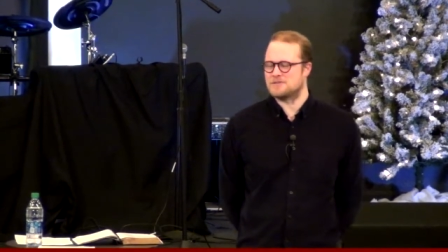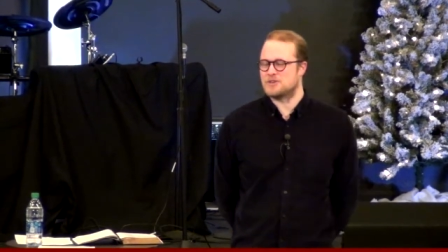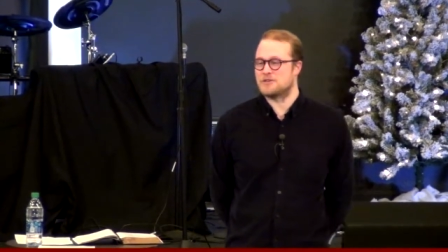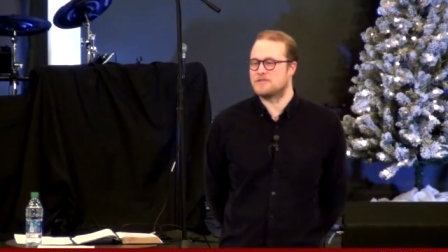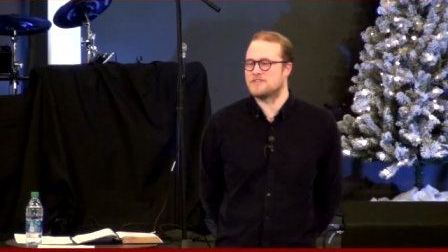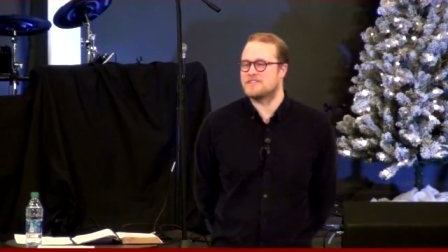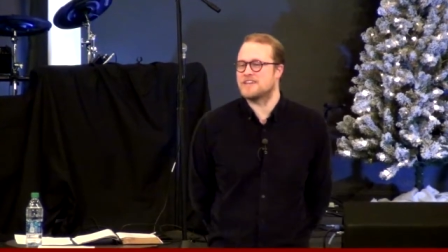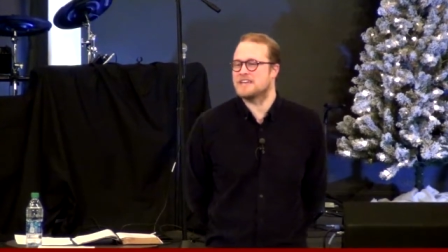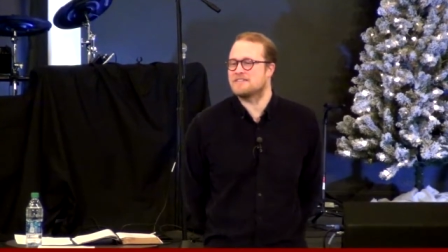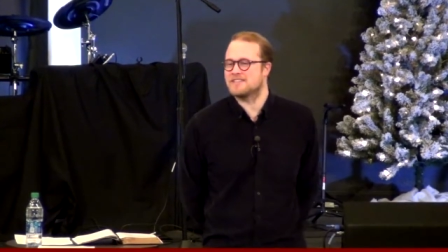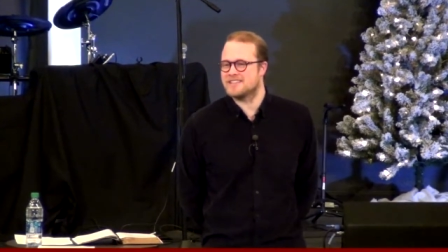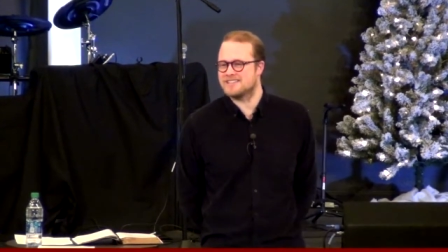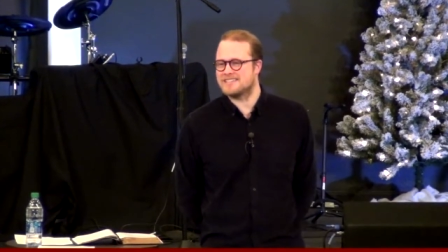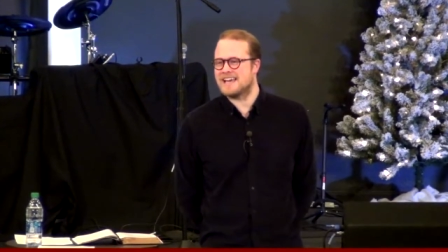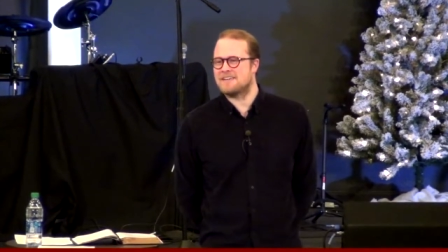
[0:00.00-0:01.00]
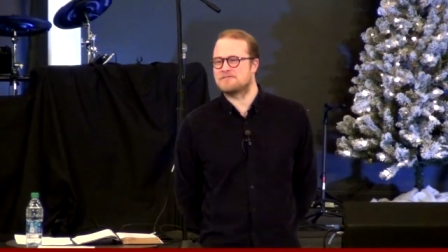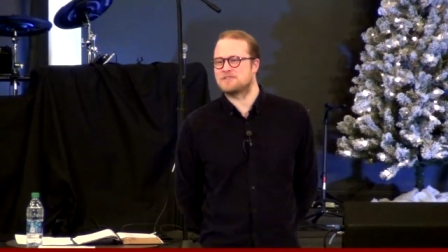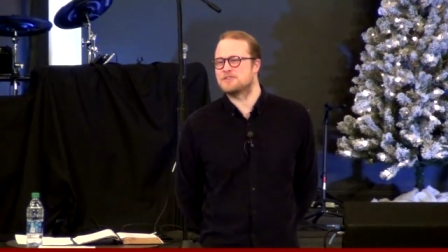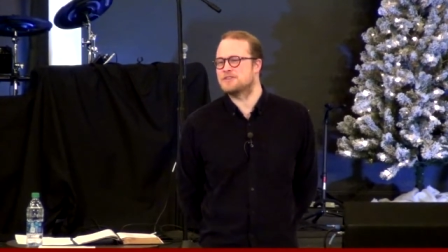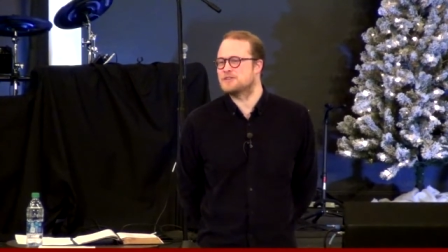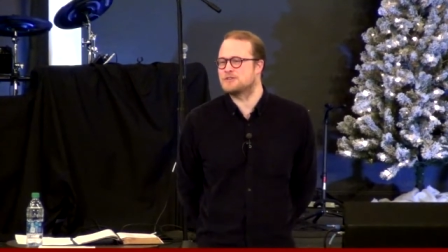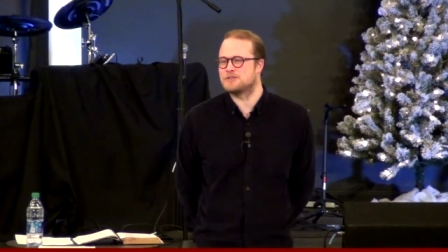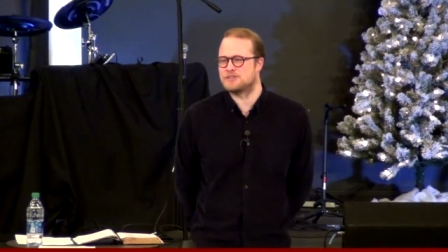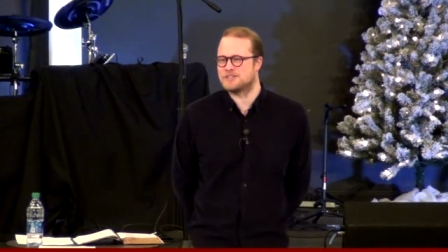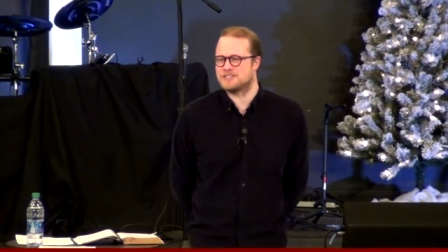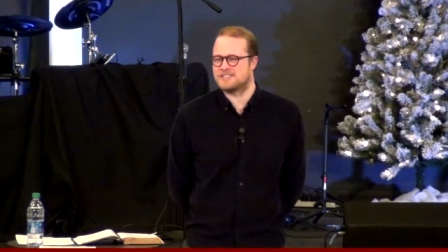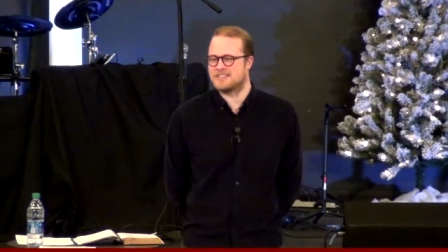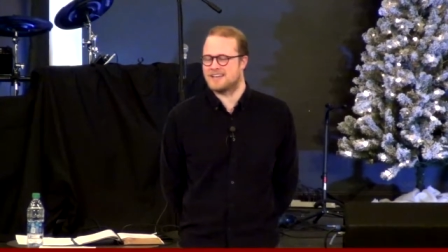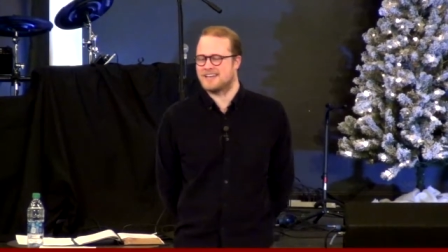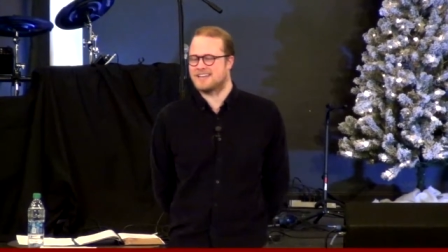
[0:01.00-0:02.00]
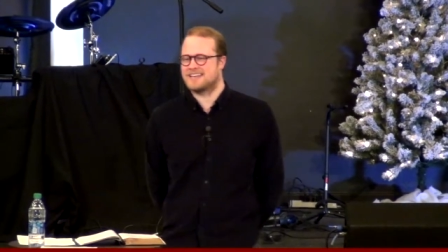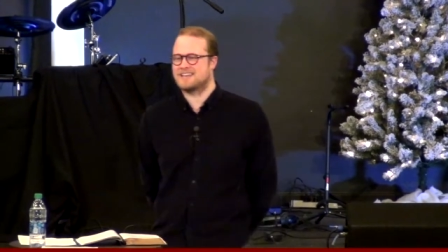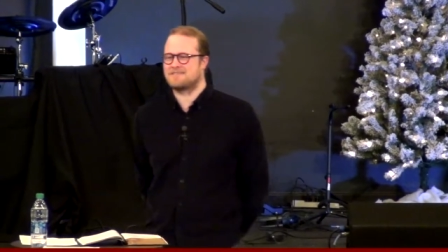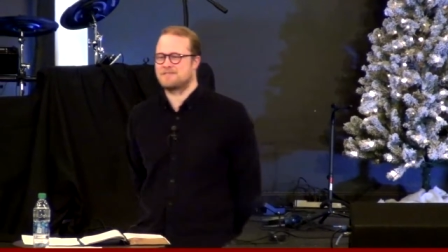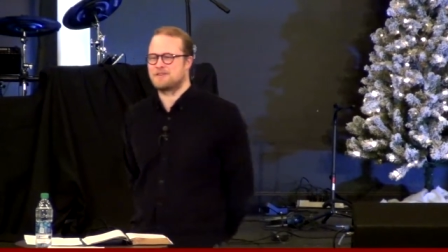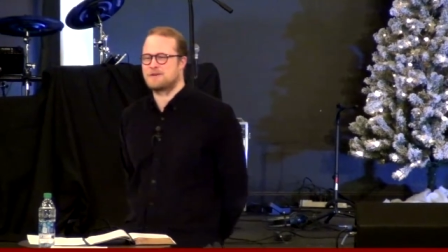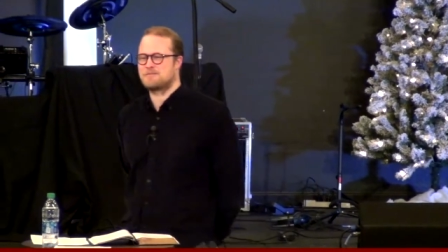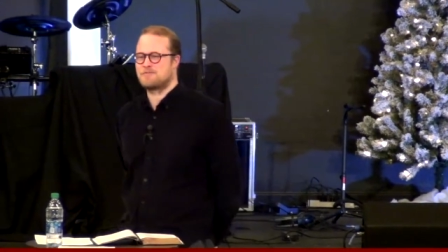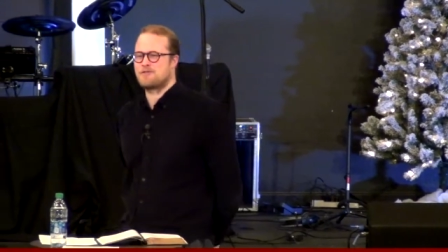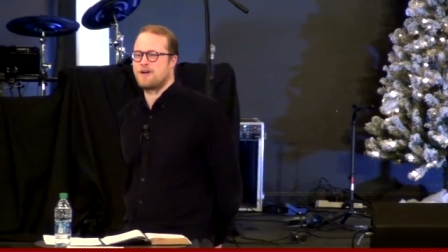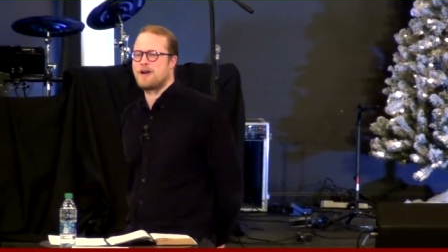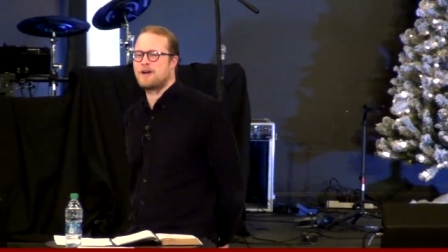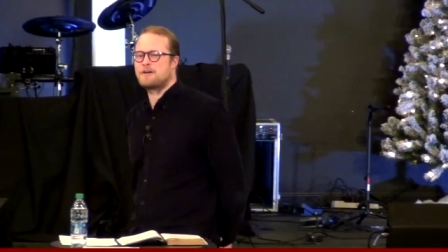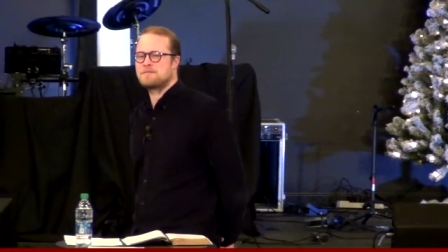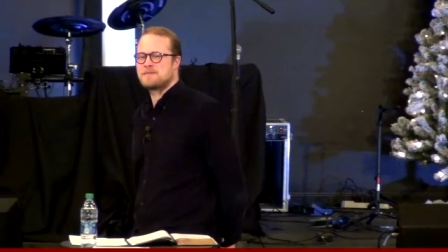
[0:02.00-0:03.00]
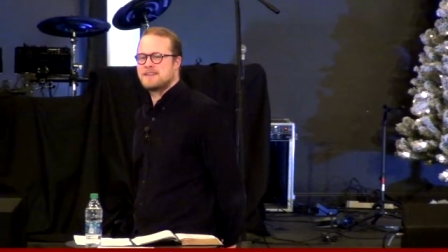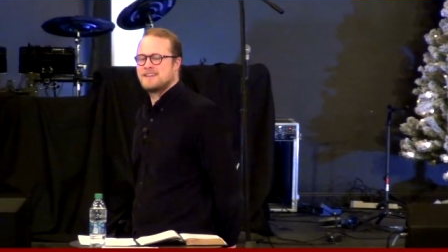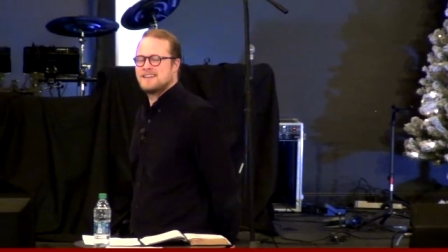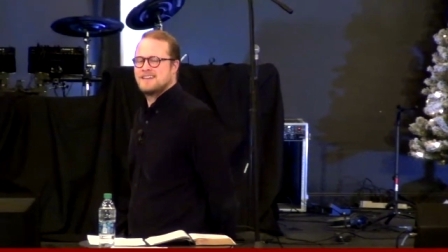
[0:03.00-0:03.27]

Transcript: So if you think of it this afternoon, just uh, give her a prayer.